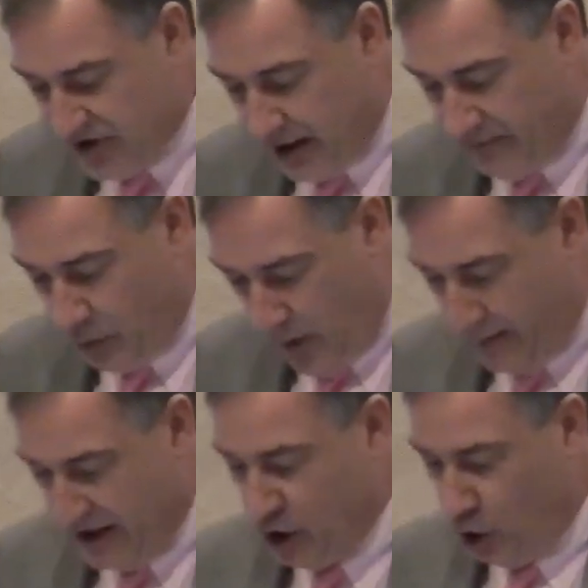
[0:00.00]
of the
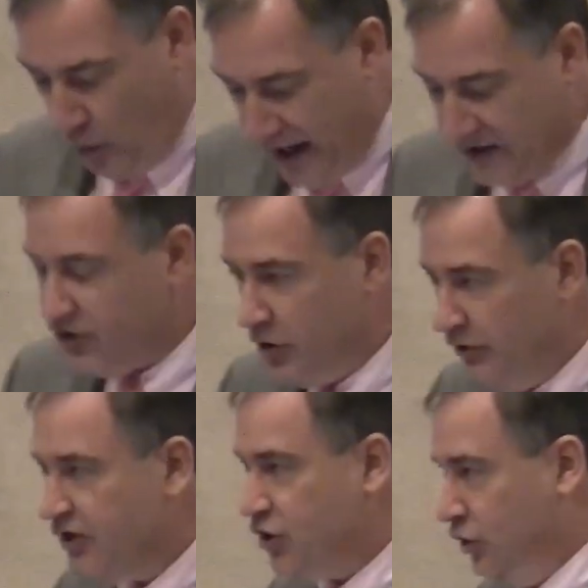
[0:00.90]
women who went to
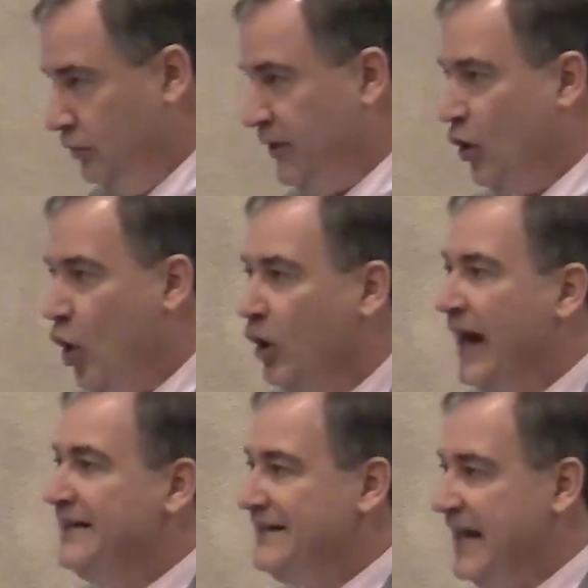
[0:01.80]
the tomb. They're all
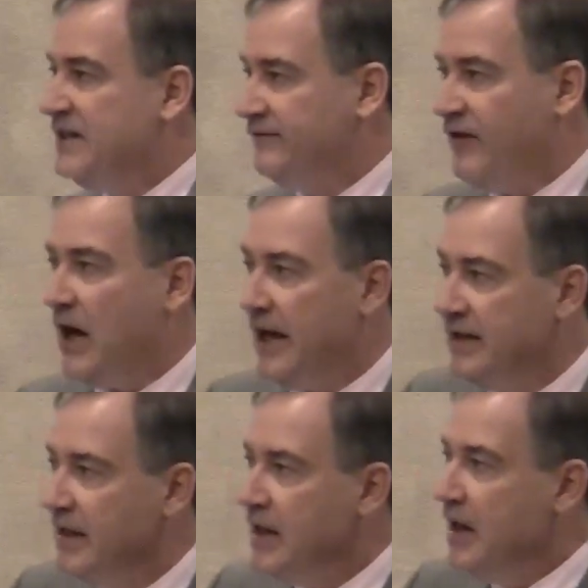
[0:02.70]
identified
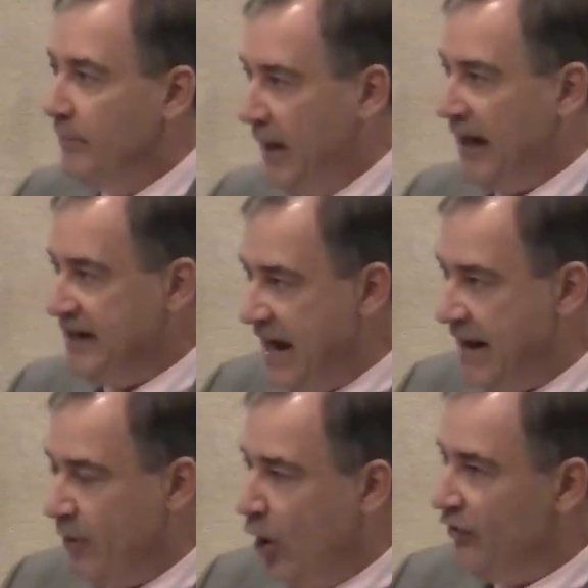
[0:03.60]
by
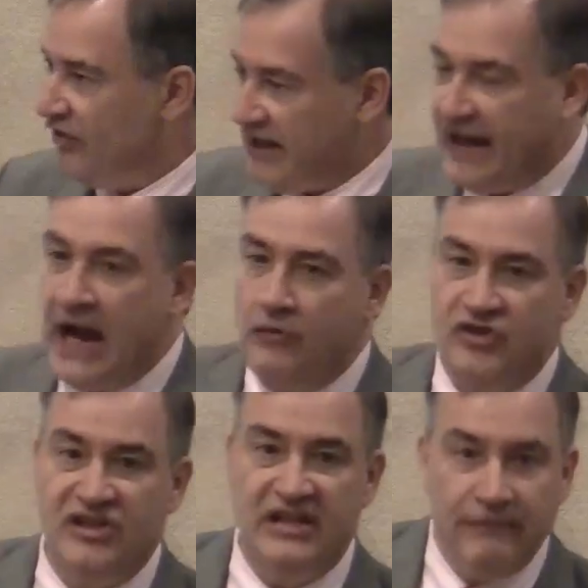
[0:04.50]
name. Although the accounts
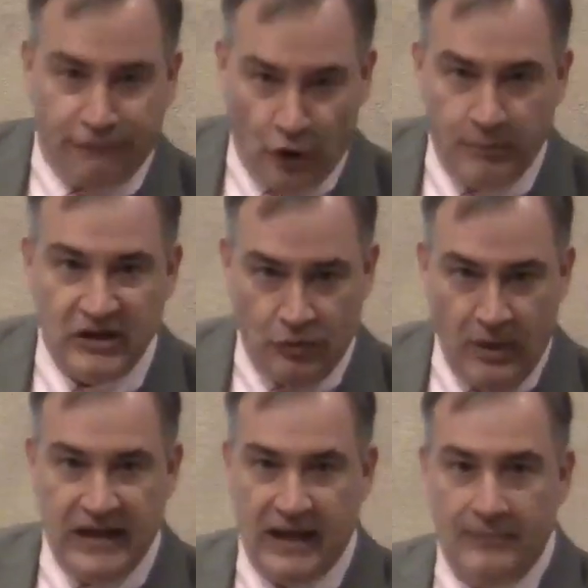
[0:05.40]
differ
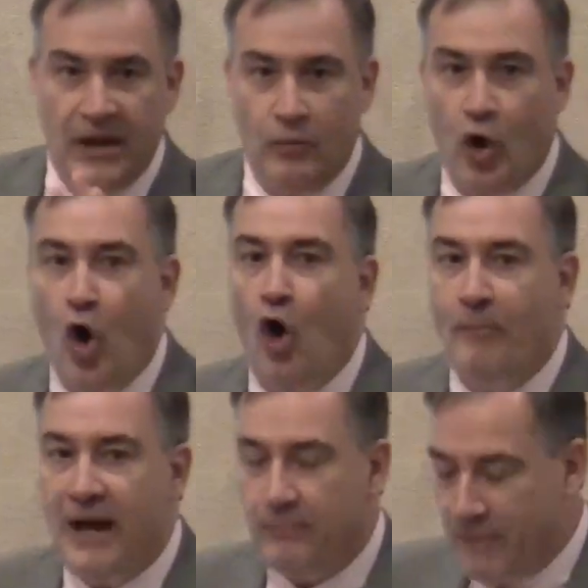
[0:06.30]
between them, they will all
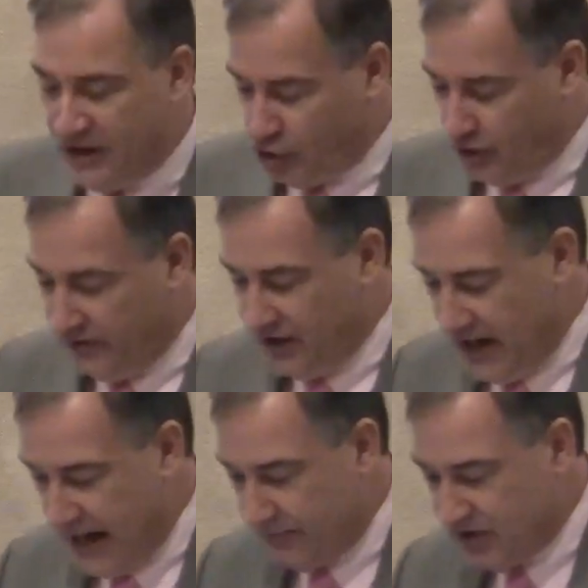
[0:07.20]
make mention of the
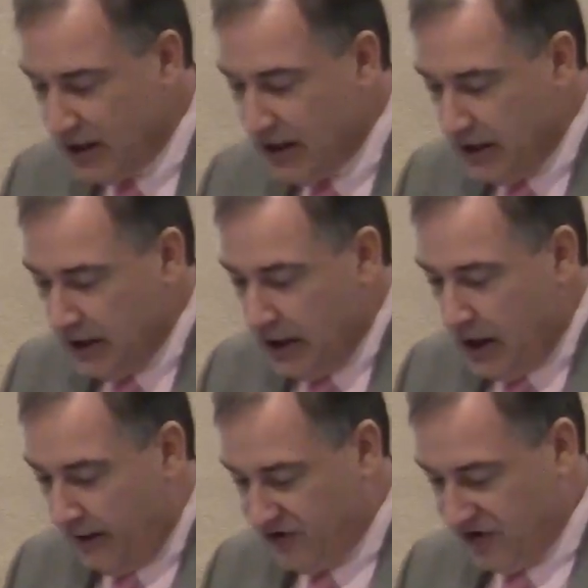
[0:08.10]
names
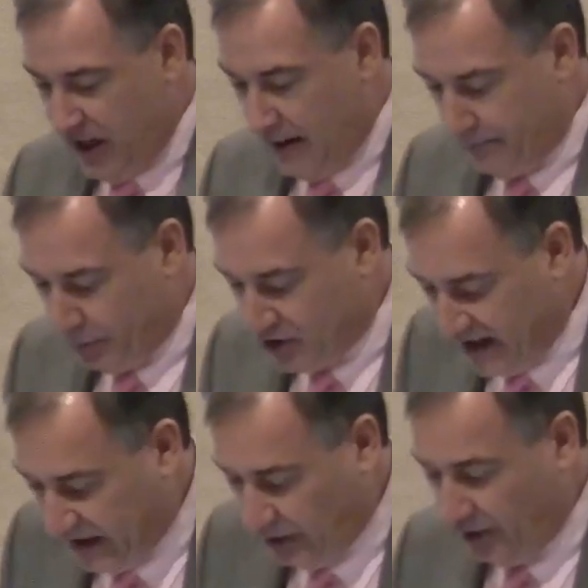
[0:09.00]
of some,
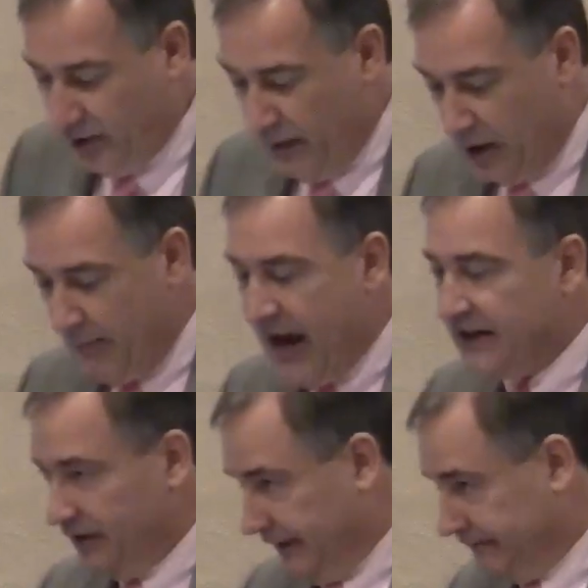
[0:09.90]
particularly Mary
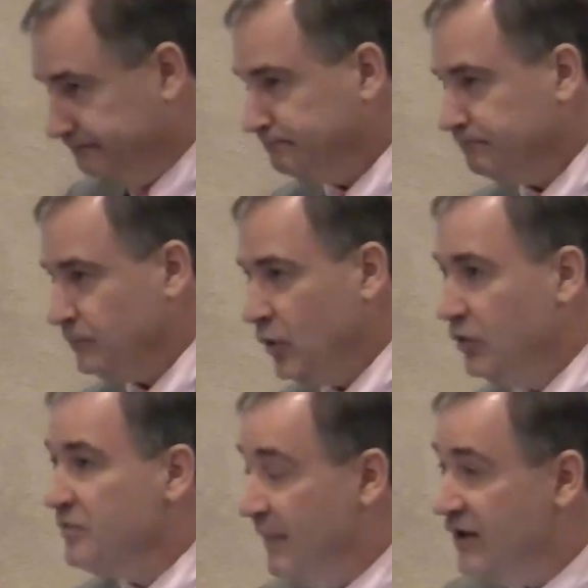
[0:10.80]
Magdalene, who
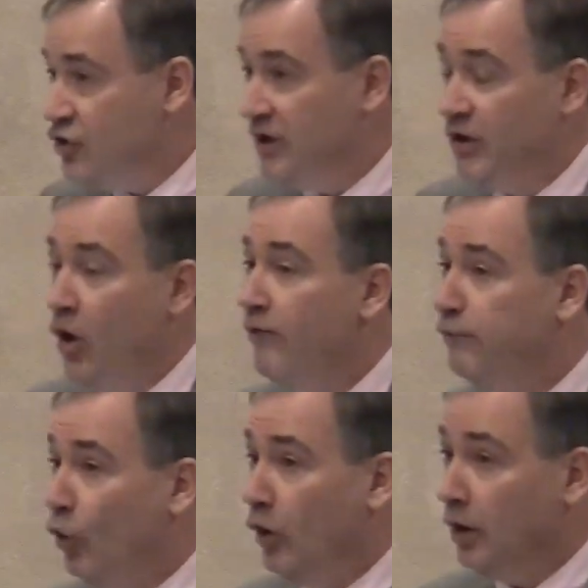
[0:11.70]
is mentioned in all
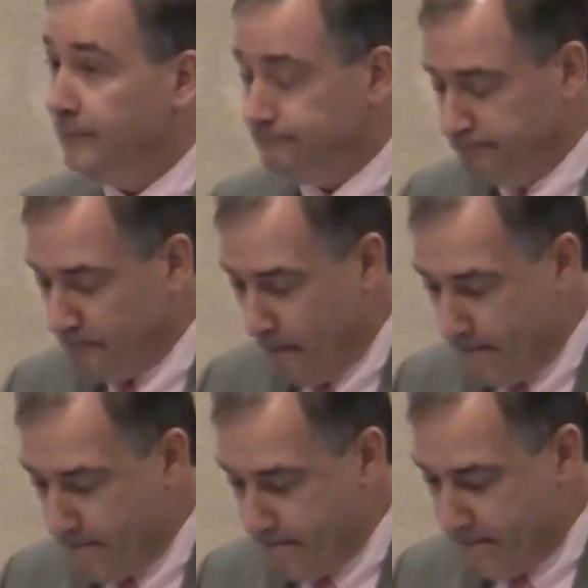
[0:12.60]
four.
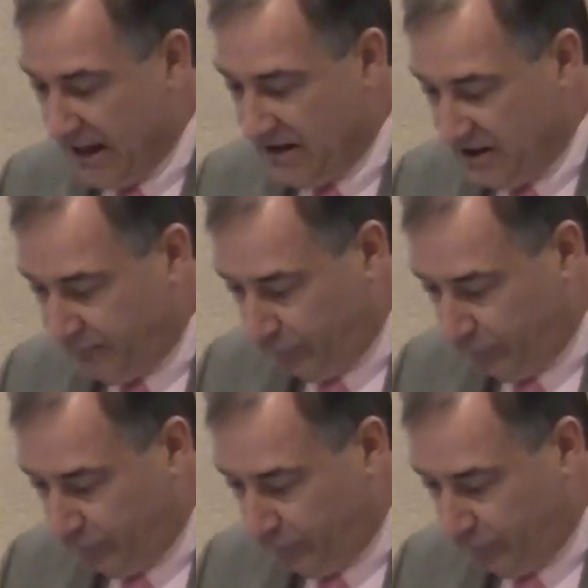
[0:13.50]
In the